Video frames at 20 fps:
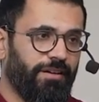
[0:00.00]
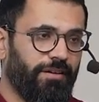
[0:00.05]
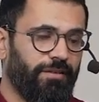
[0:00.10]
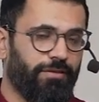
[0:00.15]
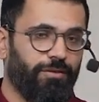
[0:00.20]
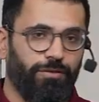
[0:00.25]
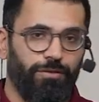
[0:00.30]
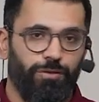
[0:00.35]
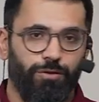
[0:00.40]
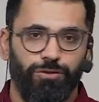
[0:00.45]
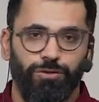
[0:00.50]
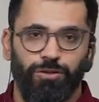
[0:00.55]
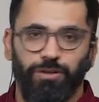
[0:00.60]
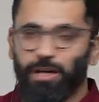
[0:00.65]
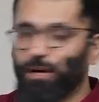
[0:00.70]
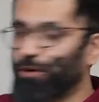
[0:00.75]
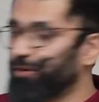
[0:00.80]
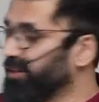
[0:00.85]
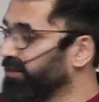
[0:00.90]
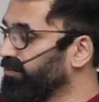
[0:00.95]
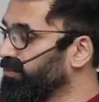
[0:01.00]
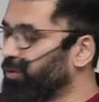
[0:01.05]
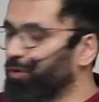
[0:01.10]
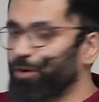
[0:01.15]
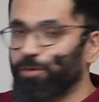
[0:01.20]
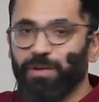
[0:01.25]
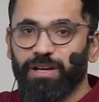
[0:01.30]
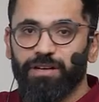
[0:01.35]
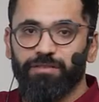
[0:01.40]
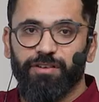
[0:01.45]
So you should now give
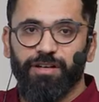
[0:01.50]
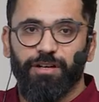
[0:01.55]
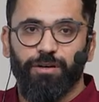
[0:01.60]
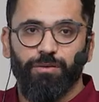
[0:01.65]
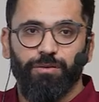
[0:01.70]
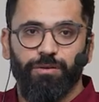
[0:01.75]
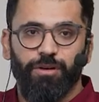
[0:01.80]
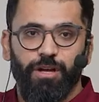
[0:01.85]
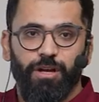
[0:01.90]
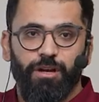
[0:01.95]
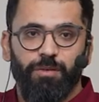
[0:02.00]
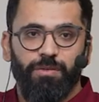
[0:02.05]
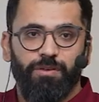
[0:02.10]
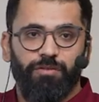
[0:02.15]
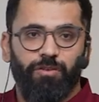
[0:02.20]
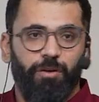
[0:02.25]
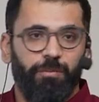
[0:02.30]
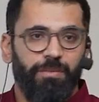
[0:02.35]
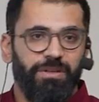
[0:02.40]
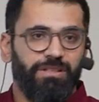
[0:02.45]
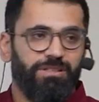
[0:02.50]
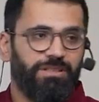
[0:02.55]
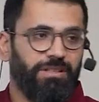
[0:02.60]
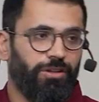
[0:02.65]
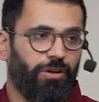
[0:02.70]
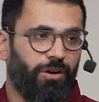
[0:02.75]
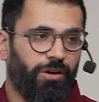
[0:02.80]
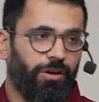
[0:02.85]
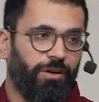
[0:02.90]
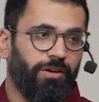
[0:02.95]
more benefit to performance,
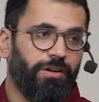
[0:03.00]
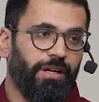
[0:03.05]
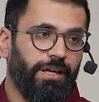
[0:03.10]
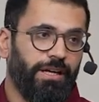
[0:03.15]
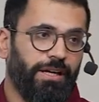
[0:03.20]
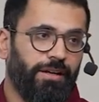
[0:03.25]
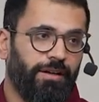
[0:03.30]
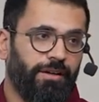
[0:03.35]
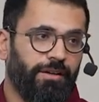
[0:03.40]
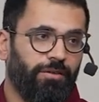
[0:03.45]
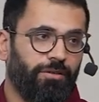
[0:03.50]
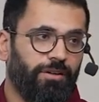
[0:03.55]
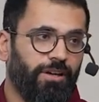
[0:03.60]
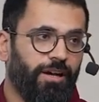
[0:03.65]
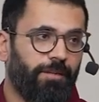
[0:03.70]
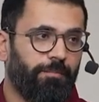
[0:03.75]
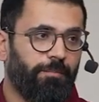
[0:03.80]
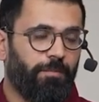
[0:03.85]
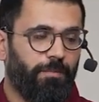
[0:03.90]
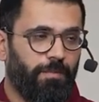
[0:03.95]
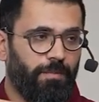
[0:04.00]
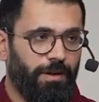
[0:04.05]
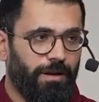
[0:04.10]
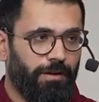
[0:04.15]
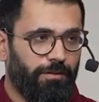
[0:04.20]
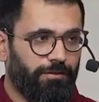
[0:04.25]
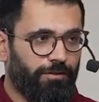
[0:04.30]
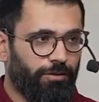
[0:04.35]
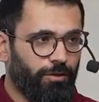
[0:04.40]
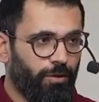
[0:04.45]
not on need. Because
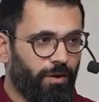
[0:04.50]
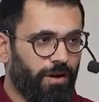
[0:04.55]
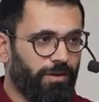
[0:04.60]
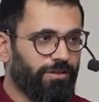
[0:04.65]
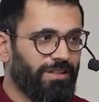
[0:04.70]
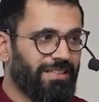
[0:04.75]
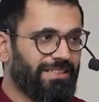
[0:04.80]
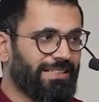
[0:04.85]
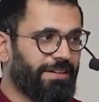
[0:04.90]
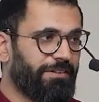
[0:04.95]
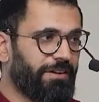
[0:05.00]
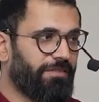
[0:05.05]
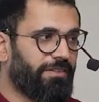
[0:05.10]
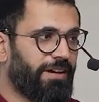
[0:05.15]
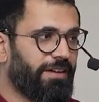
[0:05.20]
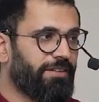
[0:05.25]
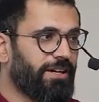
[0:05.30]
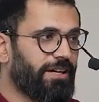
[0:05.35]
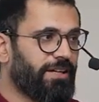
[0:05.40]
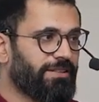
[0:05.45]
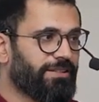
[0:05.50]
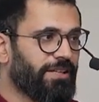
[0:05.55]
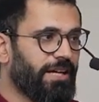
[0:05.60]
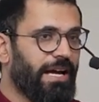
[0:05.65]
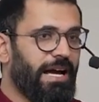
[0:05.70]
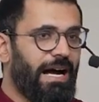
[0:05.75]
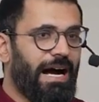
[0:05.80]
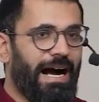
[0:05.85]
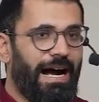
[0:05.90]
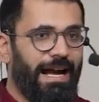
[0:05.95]
throughout these 75 years,
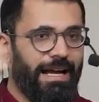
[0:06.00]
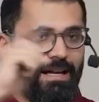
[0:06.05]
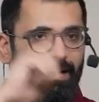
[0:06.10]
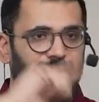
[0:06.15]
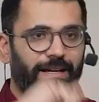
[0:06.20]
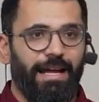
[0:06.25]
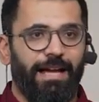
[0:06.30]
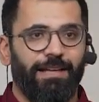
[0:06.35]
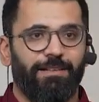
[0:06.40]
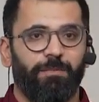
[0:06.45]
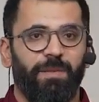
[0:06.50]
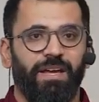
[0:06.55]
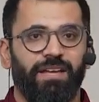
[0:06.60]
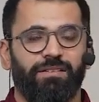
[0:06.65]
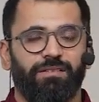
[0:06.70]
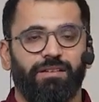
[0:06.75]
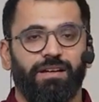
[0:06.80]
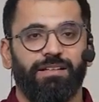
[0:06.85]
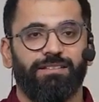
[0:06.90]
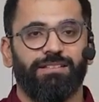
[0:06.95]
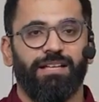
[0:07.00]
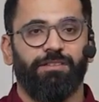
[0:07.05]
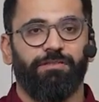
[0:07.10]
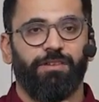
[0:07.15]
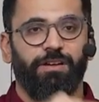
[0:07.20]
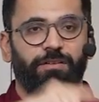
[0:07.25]
higher tax paying states have